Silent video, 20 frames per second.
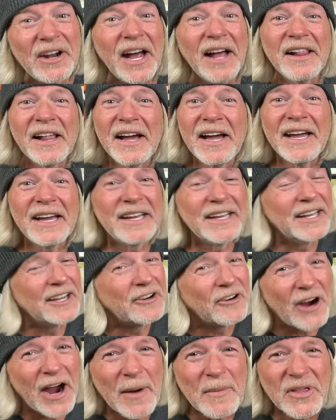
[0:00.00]
I like
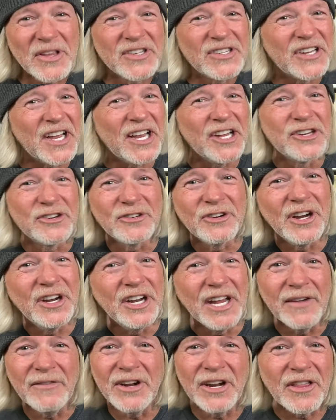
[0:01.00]
Crime of the Century and
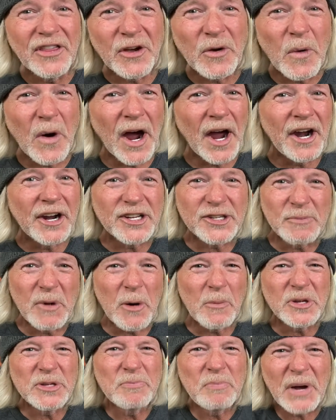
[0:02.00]
Even in the Quietest
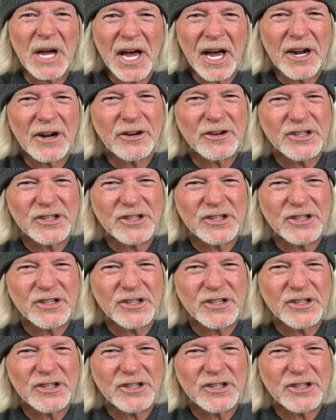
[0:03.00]
Moments better.